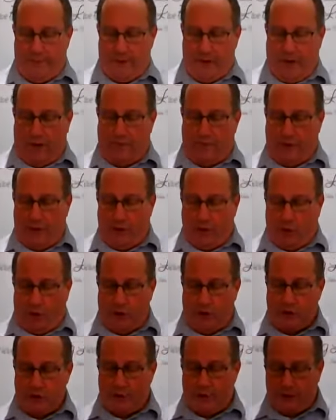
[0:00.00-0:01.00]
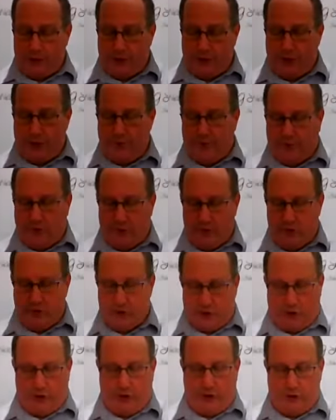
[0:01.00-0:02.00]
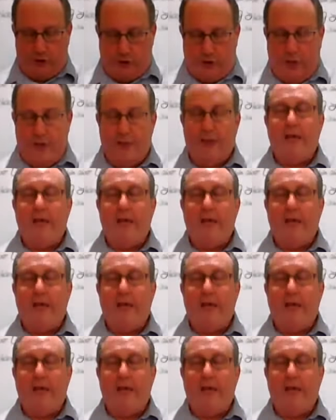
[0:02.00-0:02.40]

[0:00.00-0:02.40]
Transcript: of the Lord's return for church,